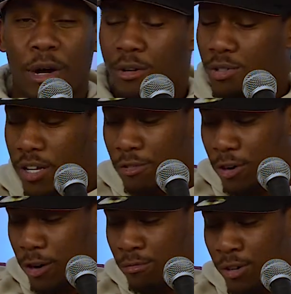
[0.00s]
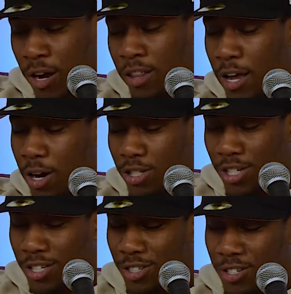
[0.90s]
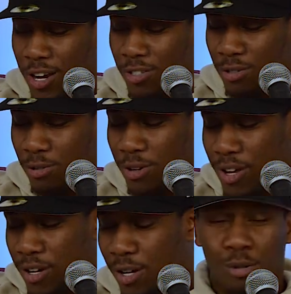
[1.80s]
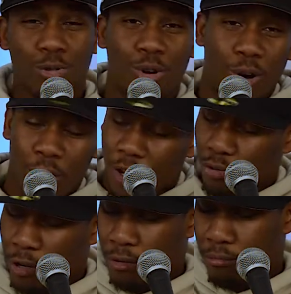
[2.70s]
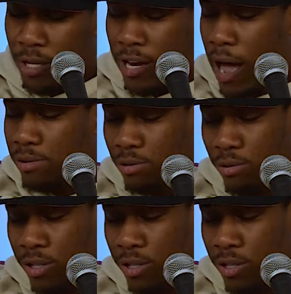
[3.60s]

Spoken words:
no Steph Curry, man. I like our chances there, too. Because who's going to guard Joel Embiid? Absolutely